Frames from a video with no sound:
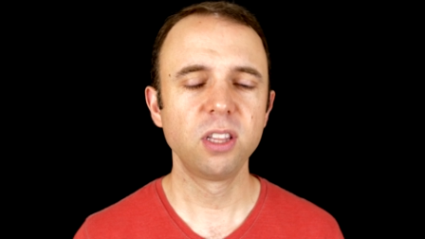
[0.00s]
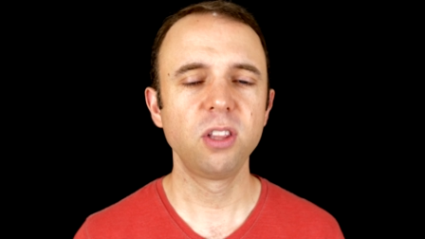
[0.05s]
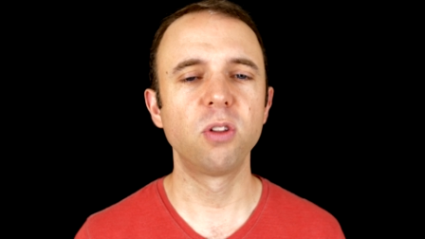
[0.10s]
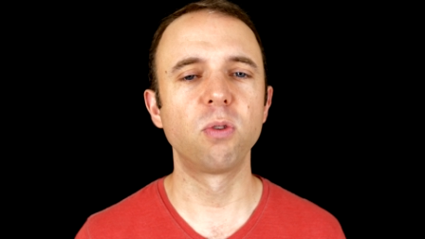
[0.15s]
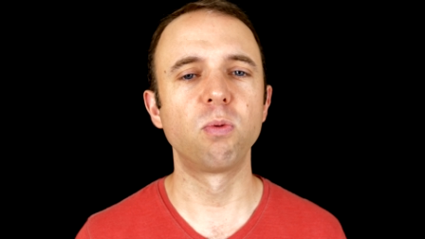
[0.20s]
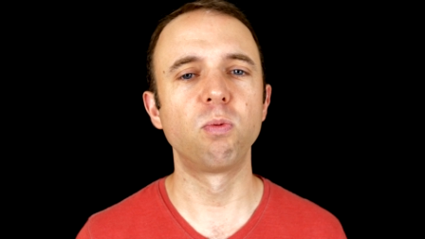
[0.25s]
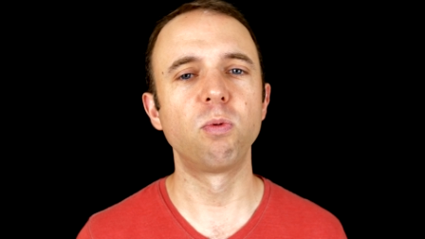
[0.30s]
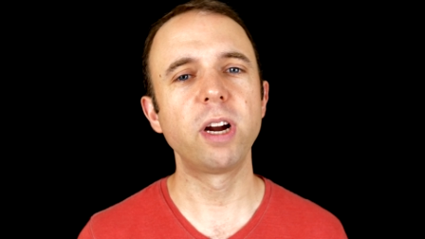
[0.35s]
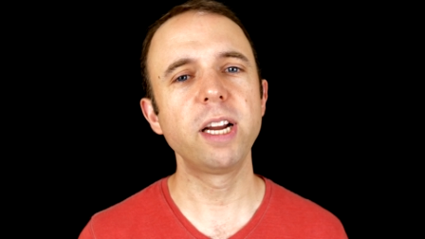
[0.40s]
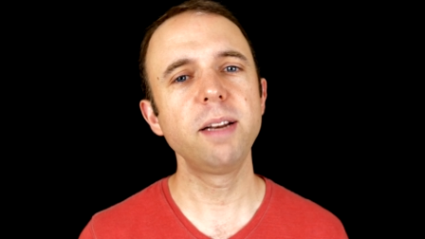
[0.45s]

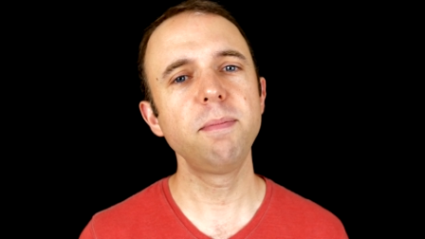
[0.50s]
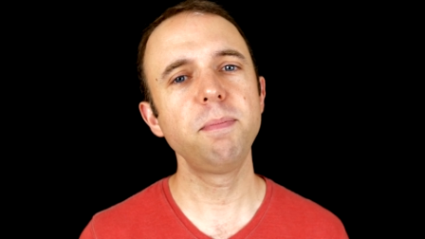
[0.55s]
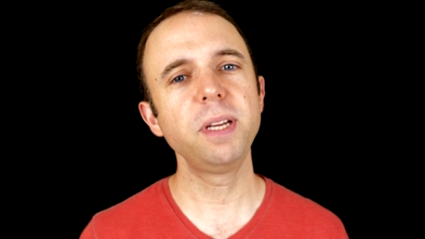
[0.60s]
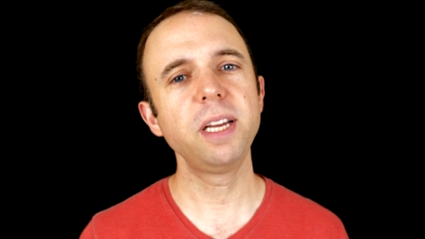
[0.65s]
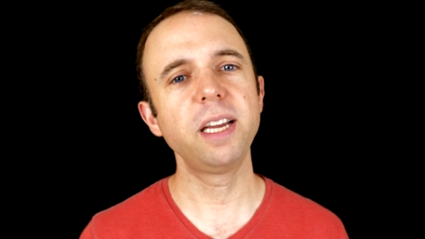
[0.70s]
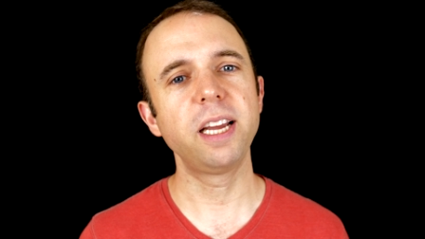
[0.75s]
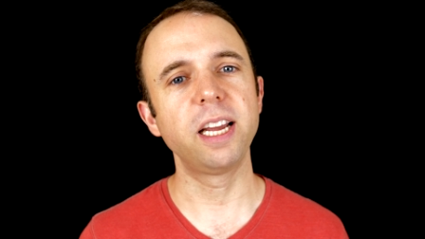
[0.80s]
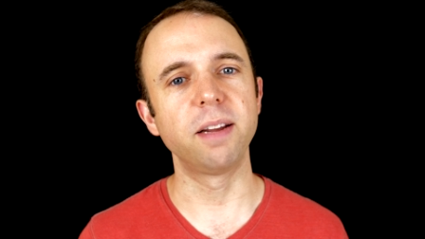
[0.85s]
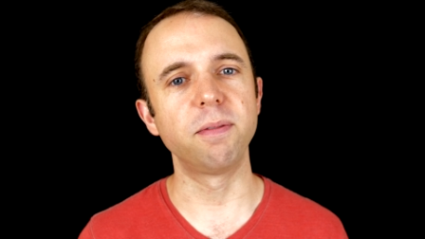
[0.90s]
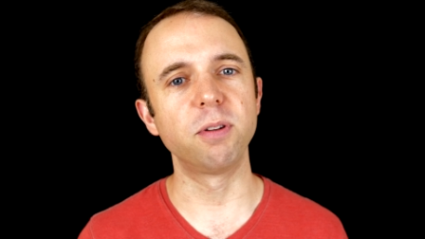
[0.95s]
the right
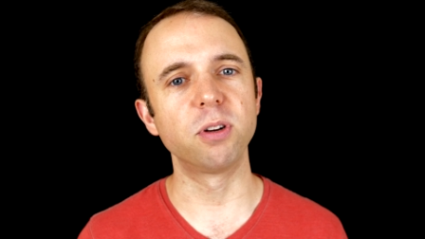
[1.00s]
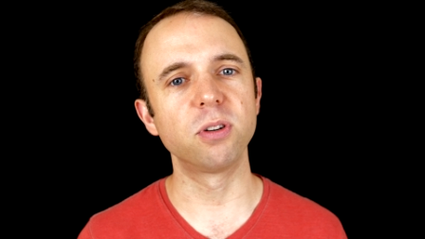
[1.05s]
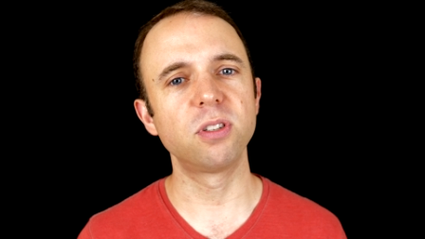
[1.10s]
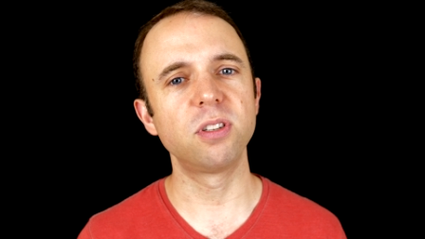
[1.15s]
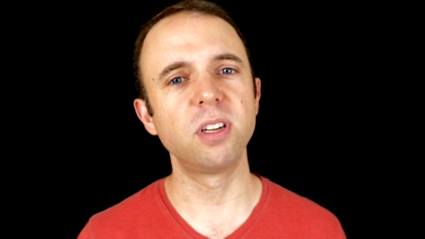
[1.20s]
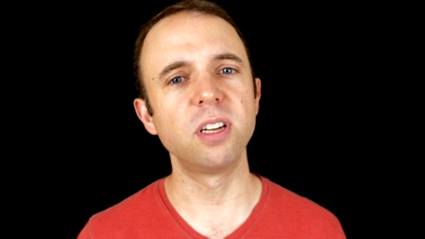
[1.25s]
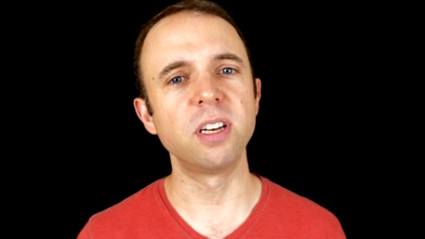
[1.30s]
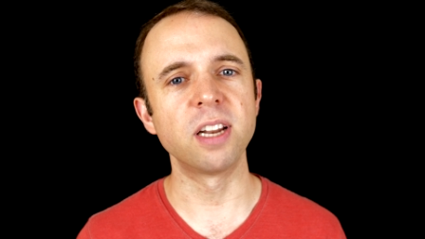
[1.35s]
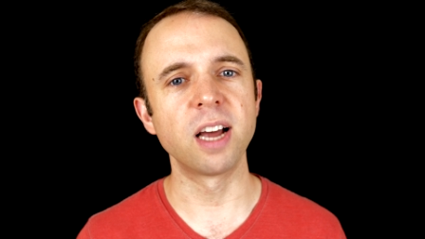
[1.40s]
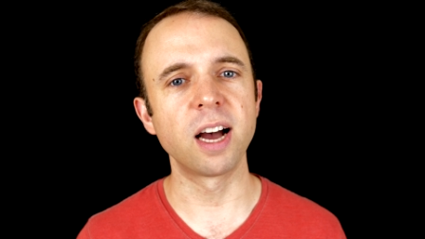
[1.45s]
behaviors
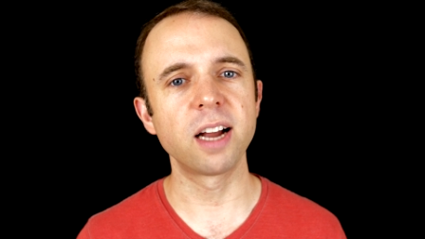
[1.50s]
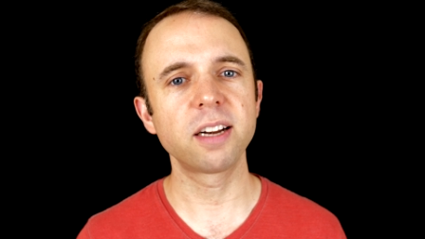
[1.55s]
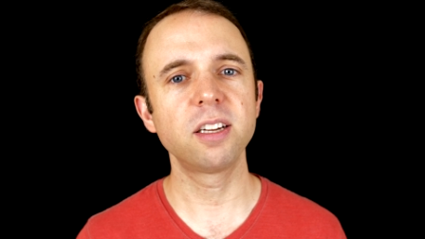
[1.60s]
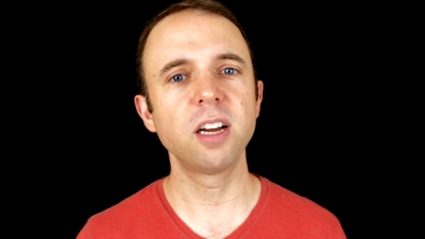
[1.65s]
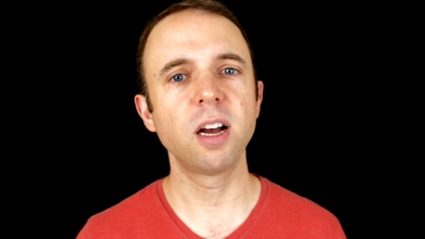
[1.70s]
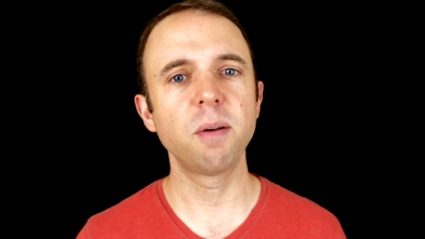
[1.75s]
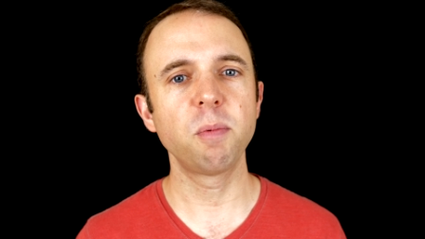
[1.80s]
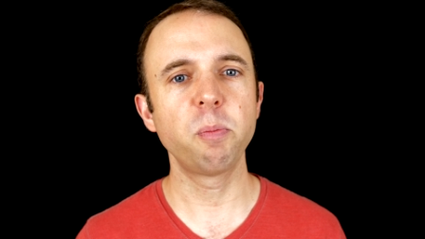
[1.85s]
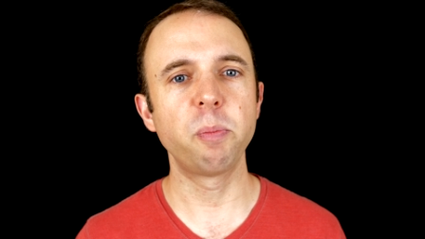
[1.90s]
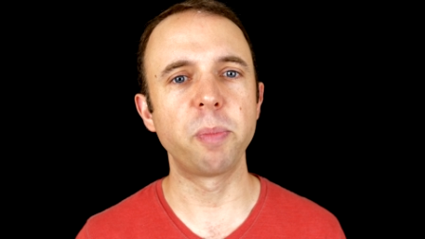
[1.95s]
did not
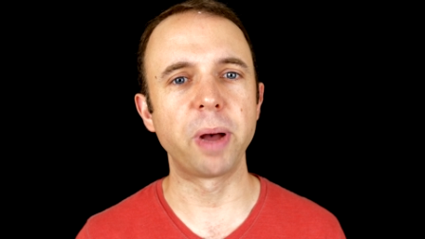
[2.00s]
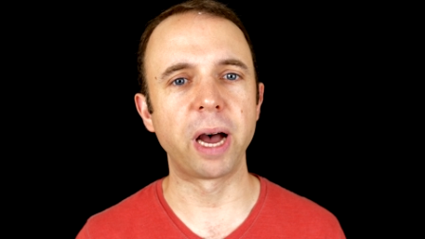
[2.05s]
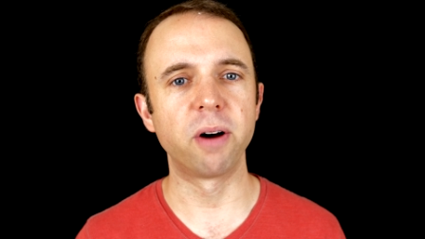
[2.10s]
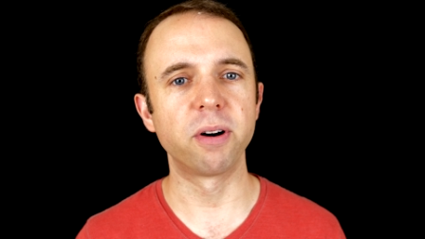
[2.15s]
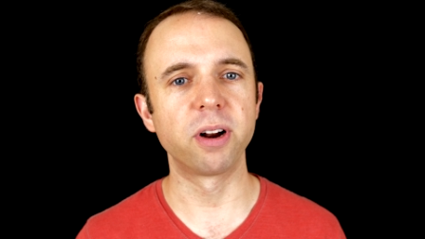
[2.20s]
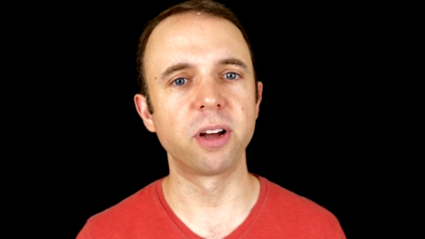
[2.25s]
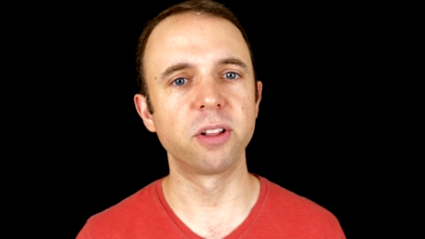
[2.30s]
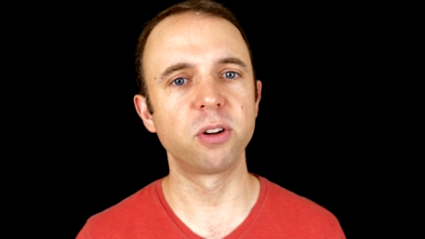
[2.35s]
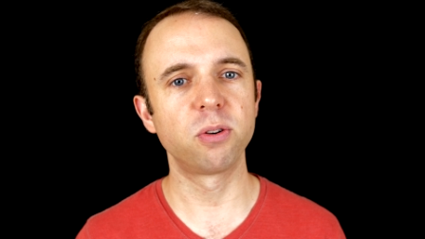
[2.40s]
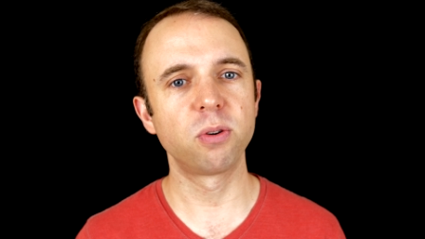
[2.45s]
come
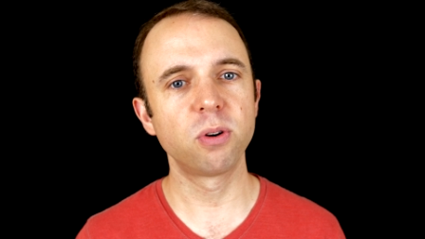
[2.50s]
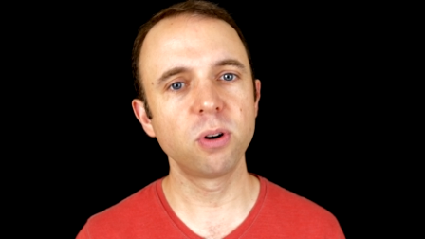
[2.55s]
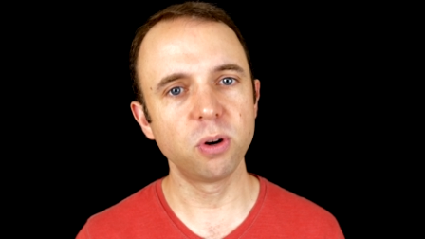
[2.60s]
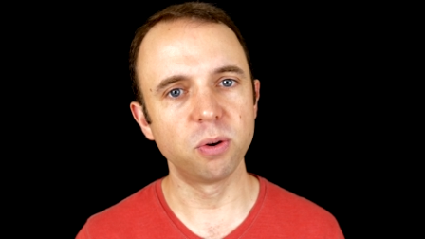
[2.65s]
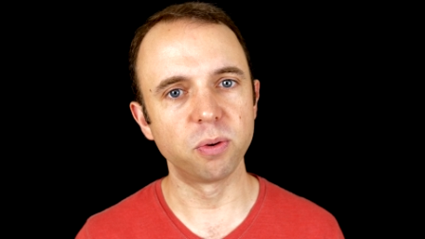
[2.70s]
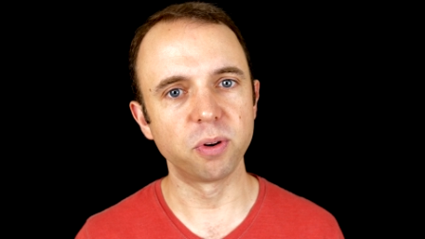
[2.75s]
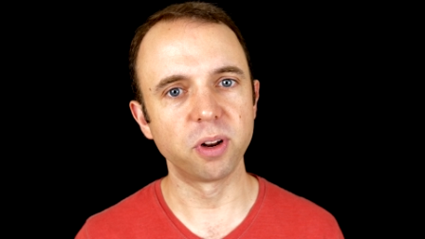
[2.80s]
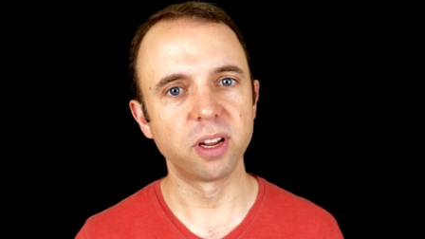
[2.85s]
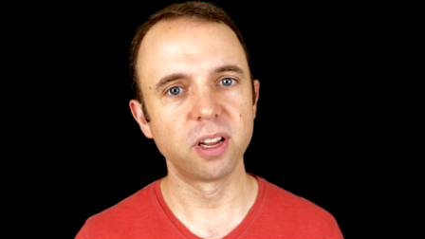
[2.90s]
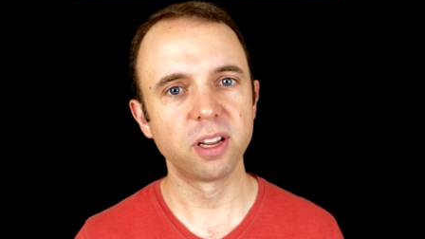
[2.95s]
about on their
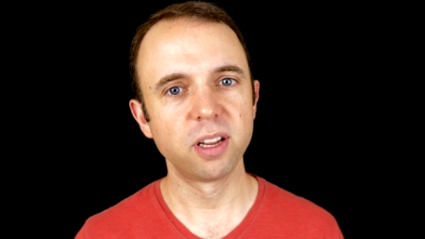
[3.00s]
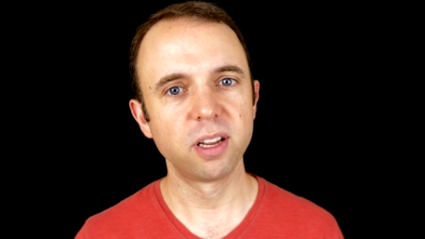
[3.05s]
own.